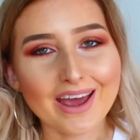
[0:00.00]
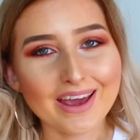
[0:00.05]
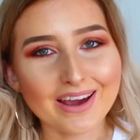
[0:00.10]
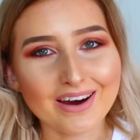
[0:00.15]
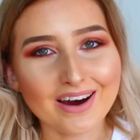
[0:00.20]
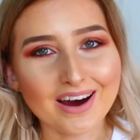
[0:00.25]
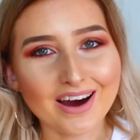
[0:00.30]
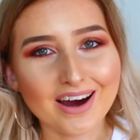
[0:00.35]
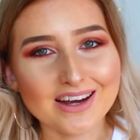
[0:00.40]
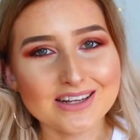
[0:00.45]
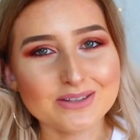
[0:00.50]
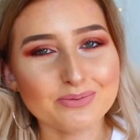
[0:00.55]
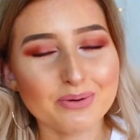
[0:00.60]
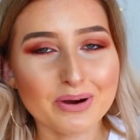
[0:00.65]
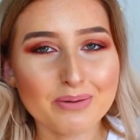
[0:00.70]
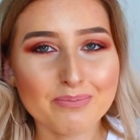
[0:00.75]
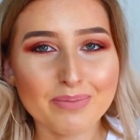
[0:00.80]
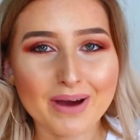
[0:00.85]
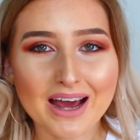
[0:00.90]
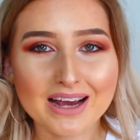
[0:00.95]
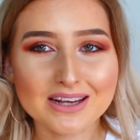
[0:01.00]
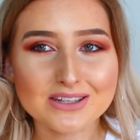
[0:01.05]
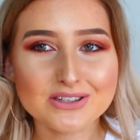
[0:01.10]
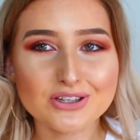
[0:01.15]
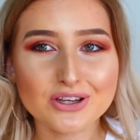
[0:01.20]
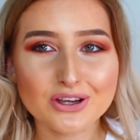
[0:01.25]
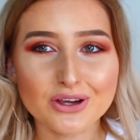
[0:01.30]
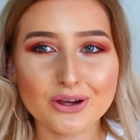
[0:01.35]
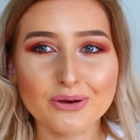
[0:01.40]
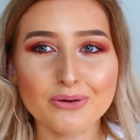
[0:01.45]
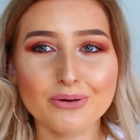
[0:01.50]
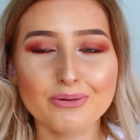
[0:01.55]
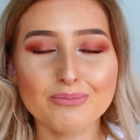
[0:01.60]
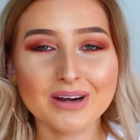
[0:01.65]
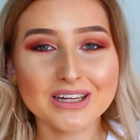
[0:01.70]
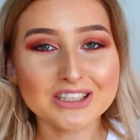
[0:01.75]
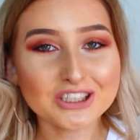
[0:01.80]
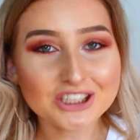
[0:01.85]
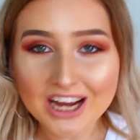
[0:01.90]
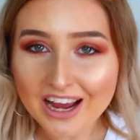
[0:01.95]
Hey guys, welcome back to
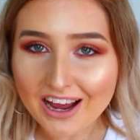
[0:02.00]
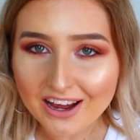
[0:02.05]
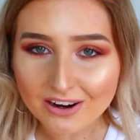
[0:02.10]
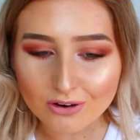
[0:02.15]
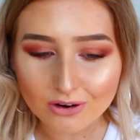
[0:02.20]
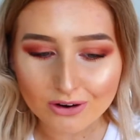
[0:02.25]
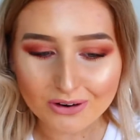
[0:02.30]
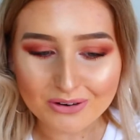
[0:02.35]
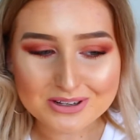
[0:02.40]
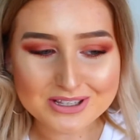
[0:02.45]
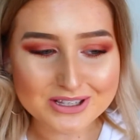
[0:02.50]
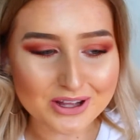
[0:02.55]
my channel.